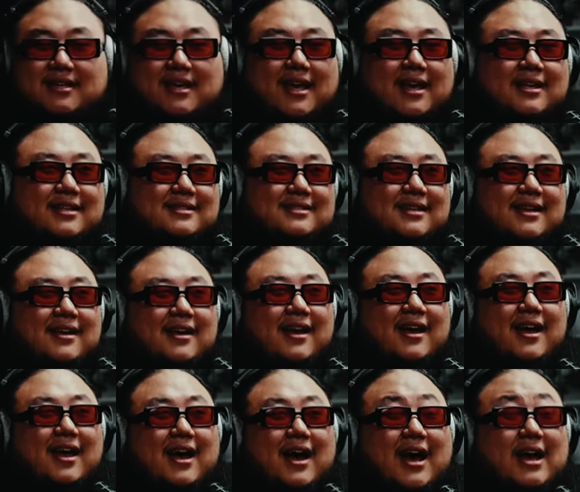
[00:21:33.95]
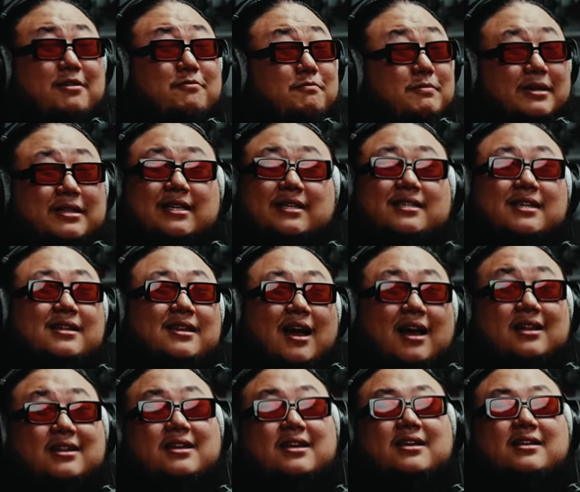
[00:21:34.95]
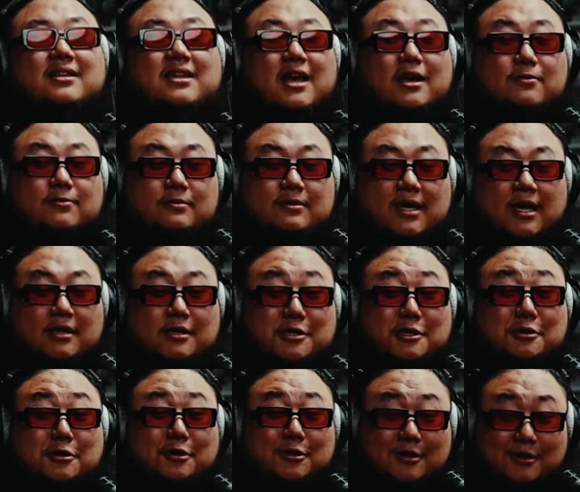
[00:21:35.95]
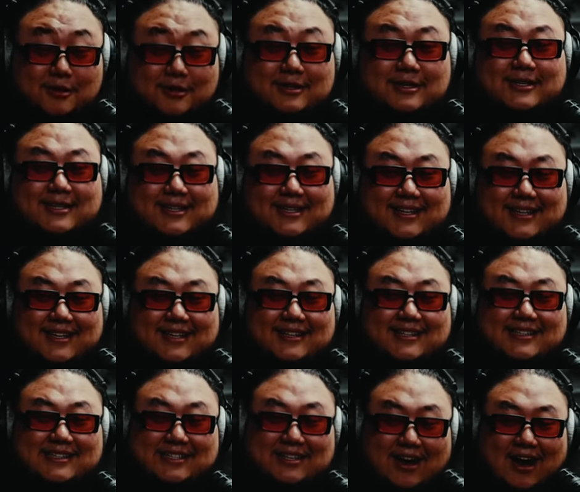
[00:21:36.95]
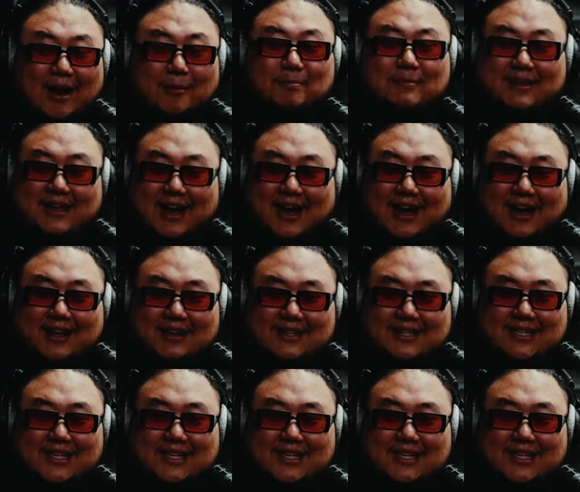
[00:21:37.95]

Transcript: And I really did not think that Huta could top Ya.